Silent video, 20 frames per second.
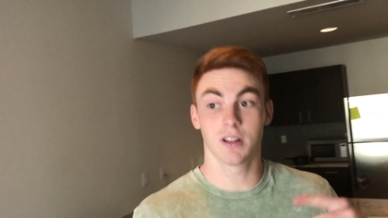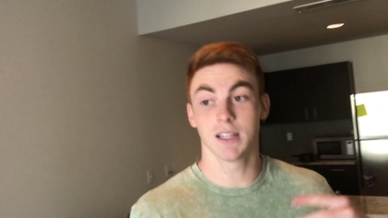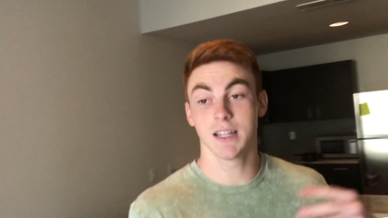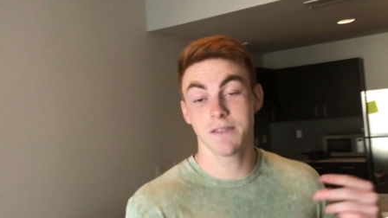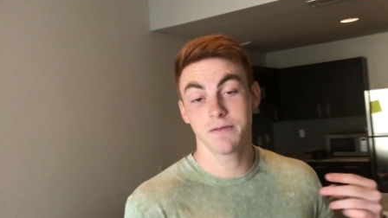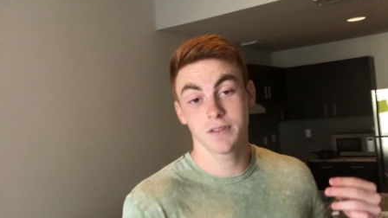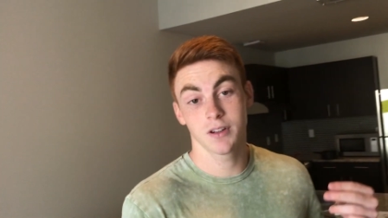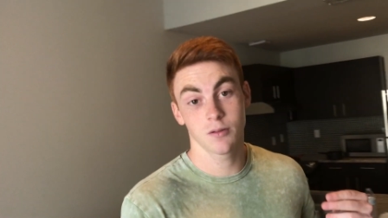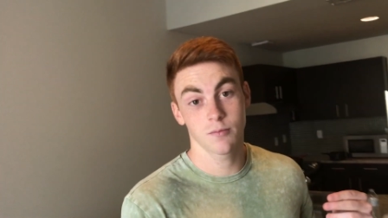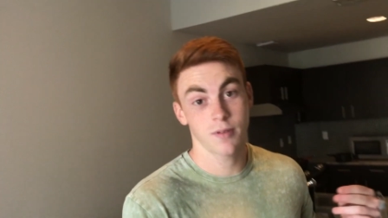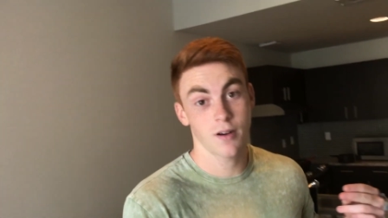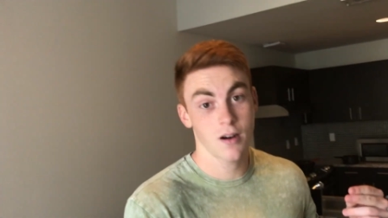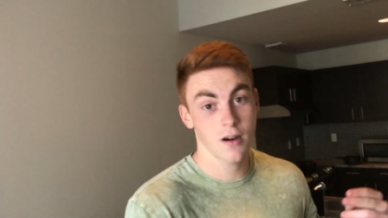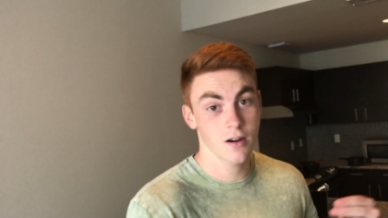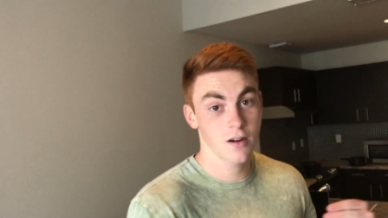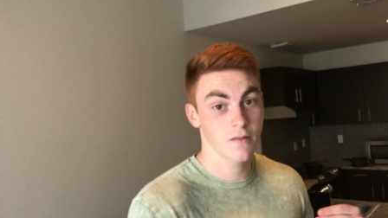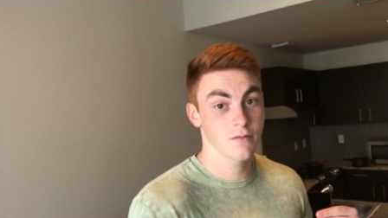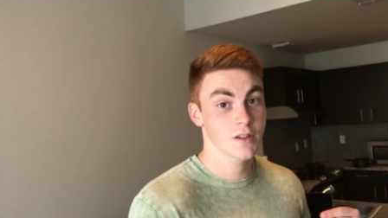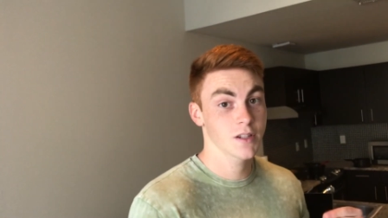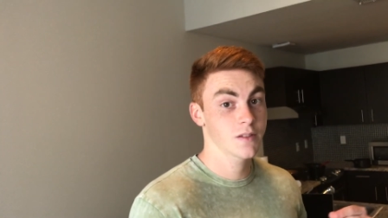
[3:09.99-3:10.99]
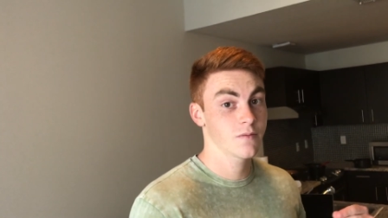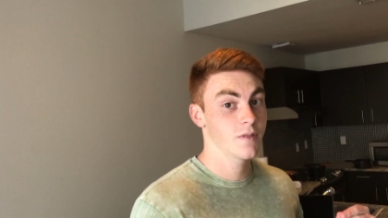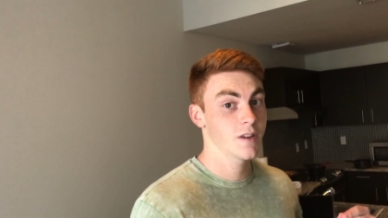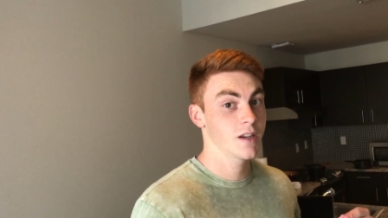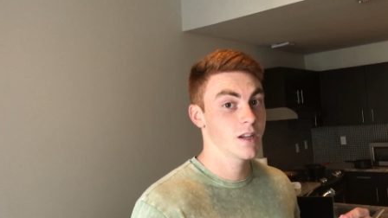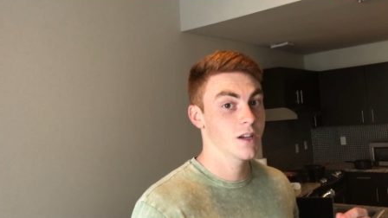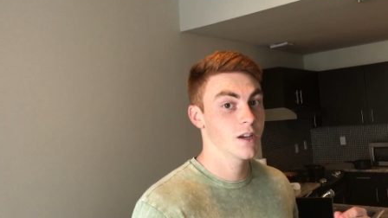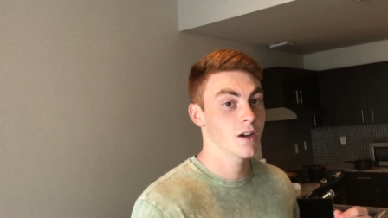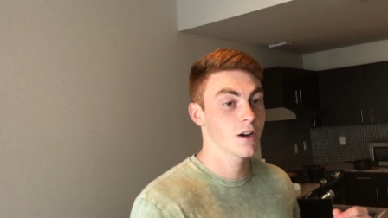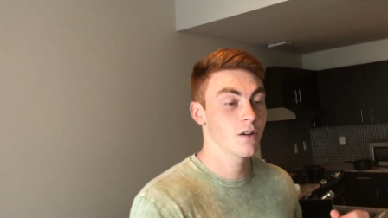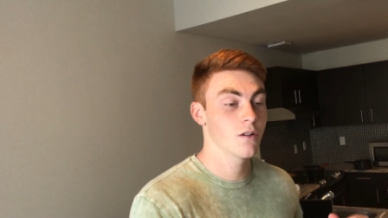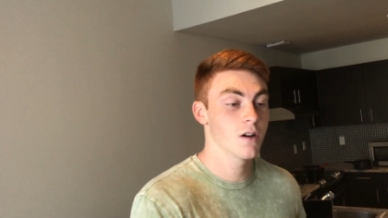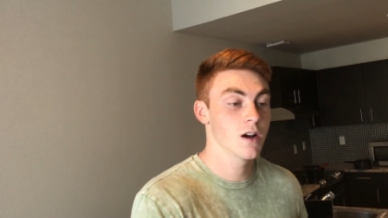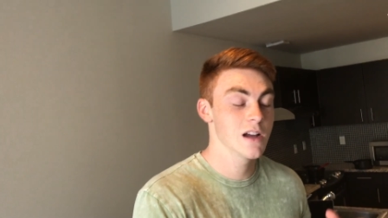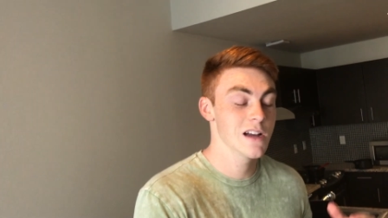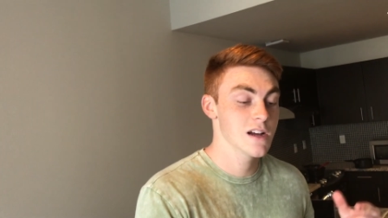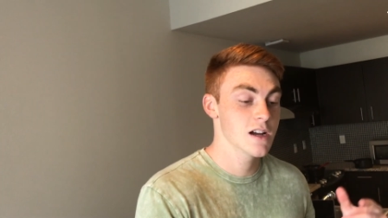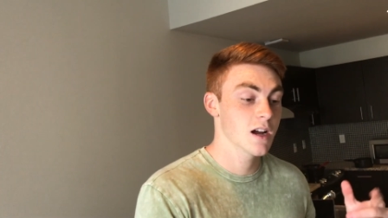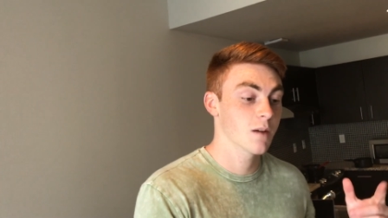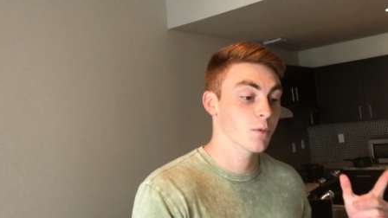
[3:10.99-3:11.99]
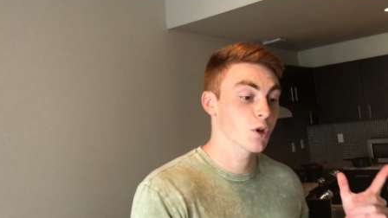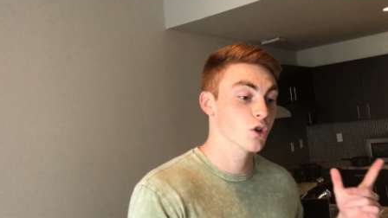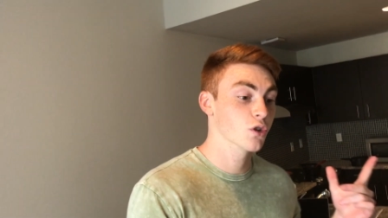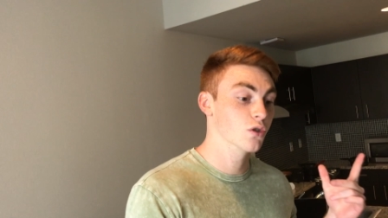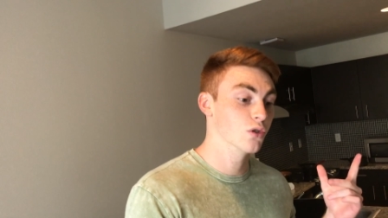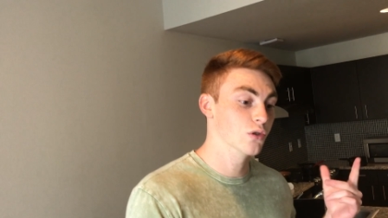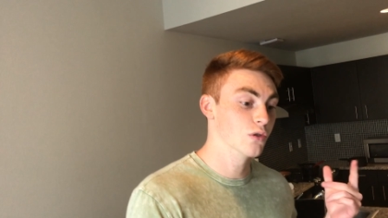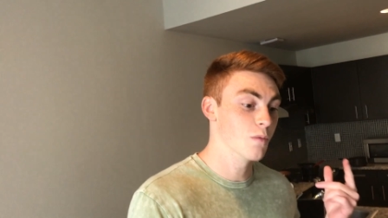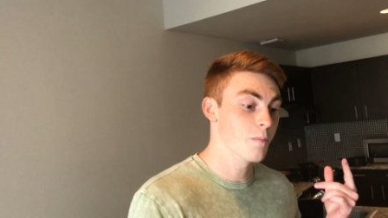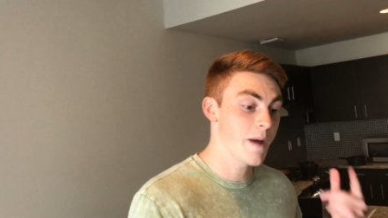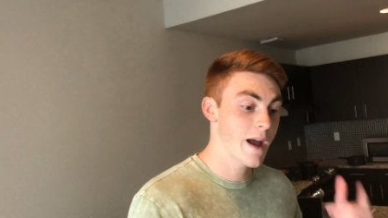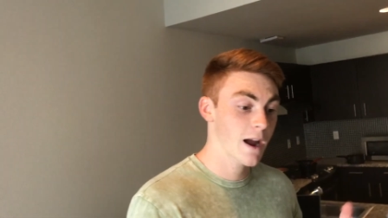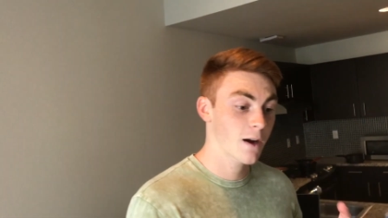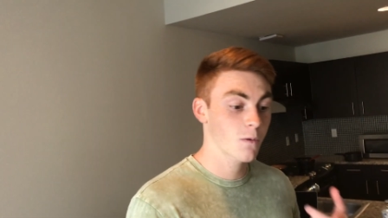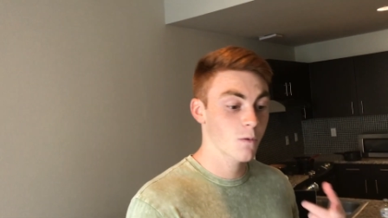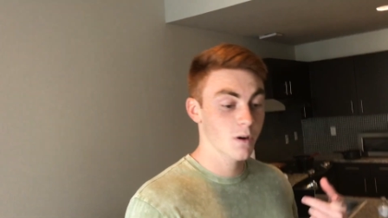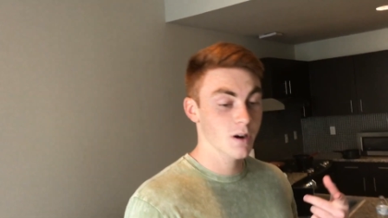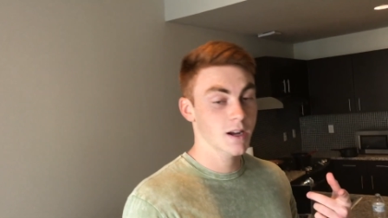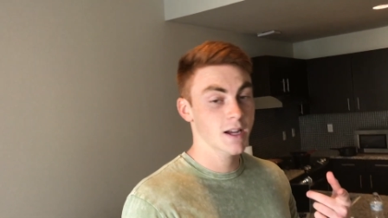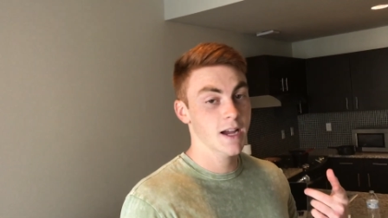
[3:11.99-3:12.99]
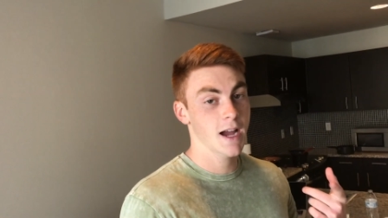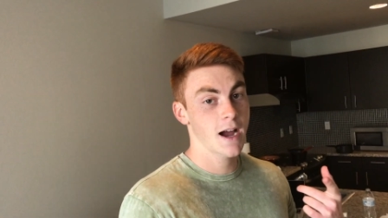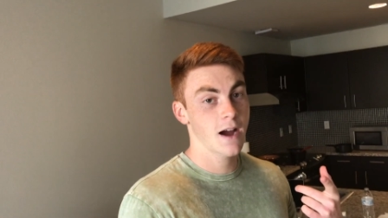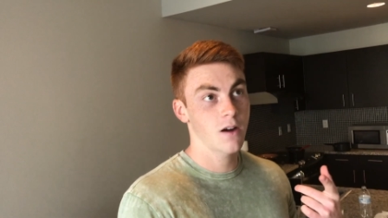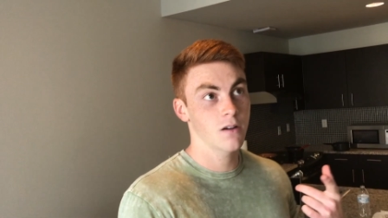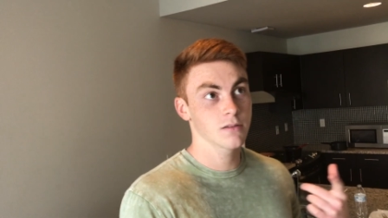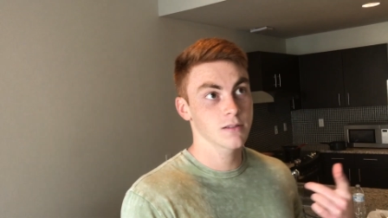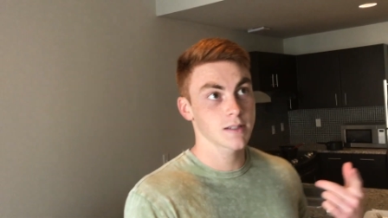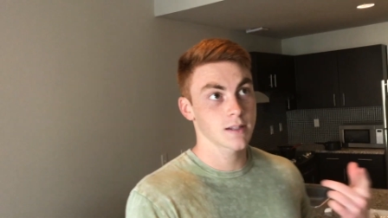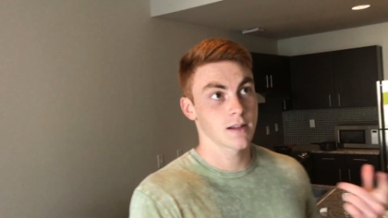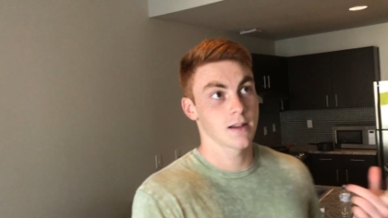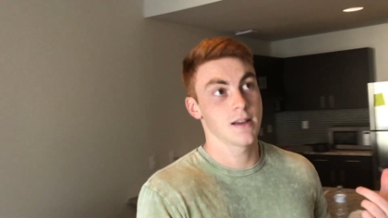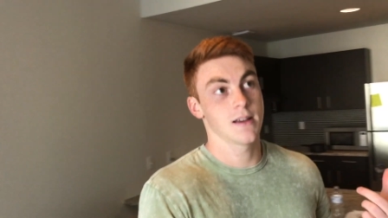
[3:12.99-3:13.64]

the lifting part of this video, I'm gonna do back workout.